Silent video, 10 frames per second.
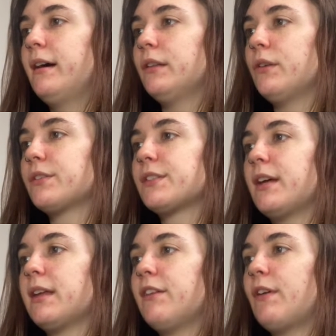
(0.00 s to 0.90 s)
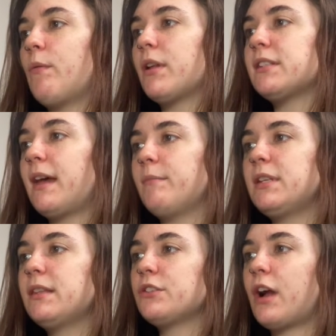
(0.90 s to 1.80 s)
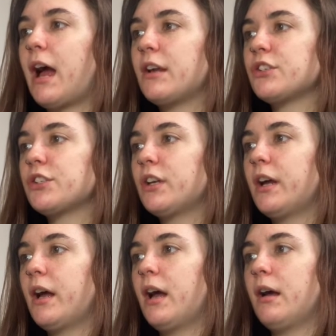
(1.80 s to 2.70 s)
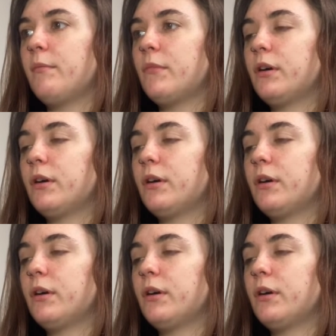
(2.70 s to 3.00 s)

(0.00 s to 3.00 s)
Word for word: looks like. If I wanted to empty the trash um,